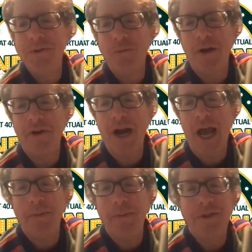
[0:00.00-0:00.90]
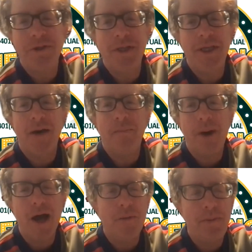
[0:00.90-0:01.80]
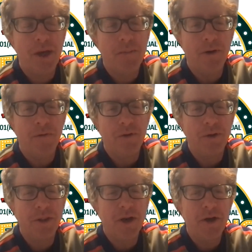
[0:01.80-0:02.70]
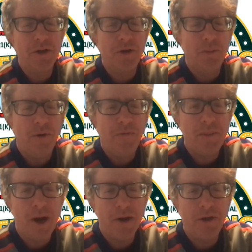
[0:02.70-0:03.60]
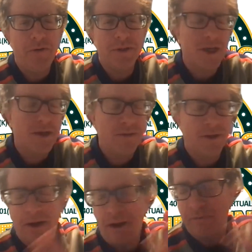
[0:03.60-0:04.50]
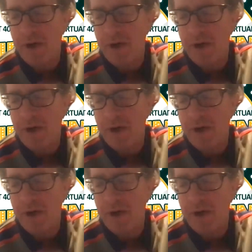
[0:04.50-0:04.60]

Whatever happened to the biopic movie? Were they going to do a movie about you? Because I've